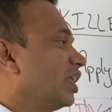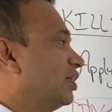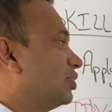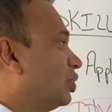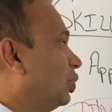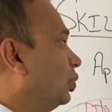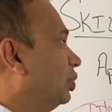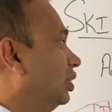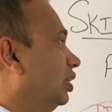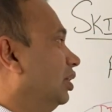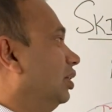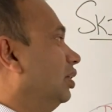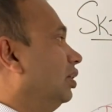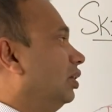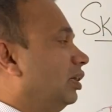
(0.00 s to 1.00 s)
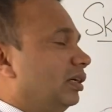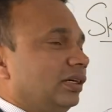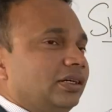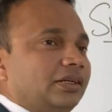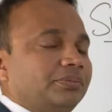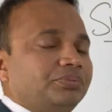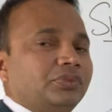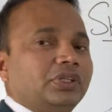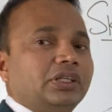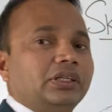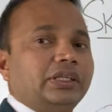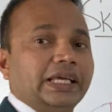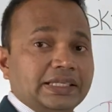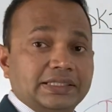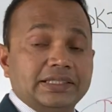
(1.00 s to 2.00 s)
So uh,
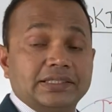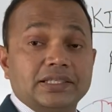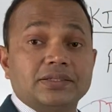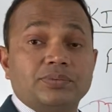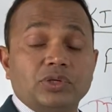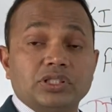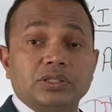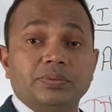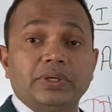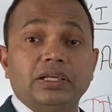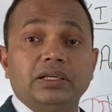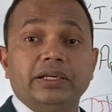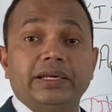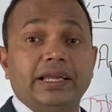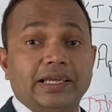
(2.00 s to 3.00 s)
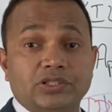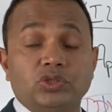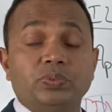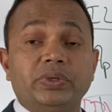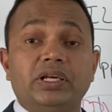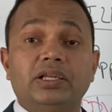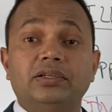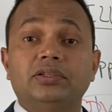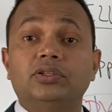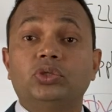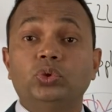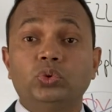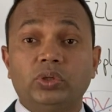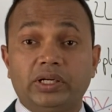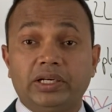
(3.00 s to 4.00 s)
yes, this is possible. It has to be done
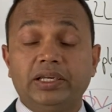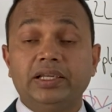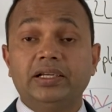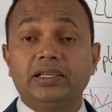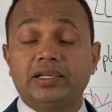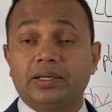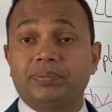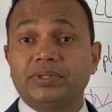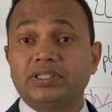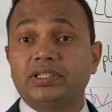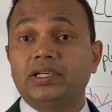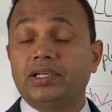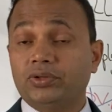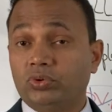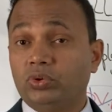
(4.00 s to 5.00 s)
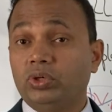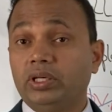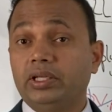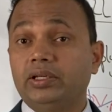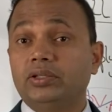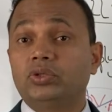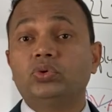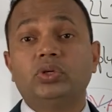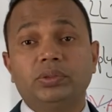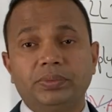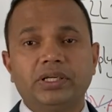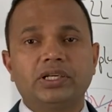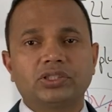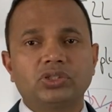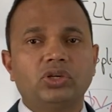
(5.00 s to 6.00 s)
through a legal representative only, through an
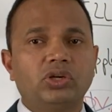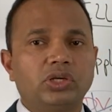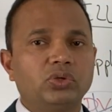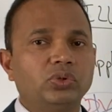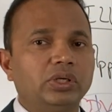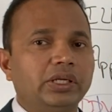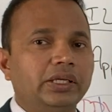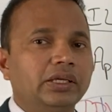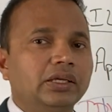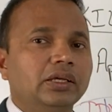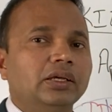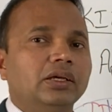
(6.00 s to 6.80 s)
immigration lawyer only.